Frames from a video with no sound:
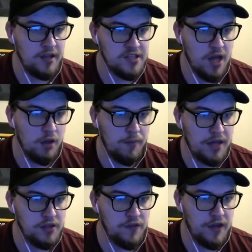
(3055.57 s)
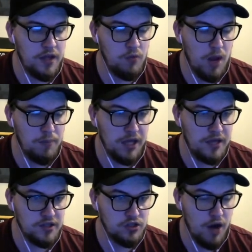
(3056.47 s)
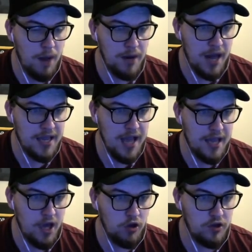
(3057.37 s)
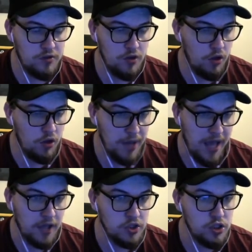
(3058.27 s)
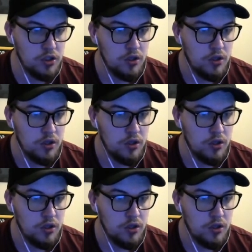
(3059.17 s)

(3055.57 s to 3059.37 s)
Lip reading: sat on the bench thinking we're playing this crap and I can't get on the pitch.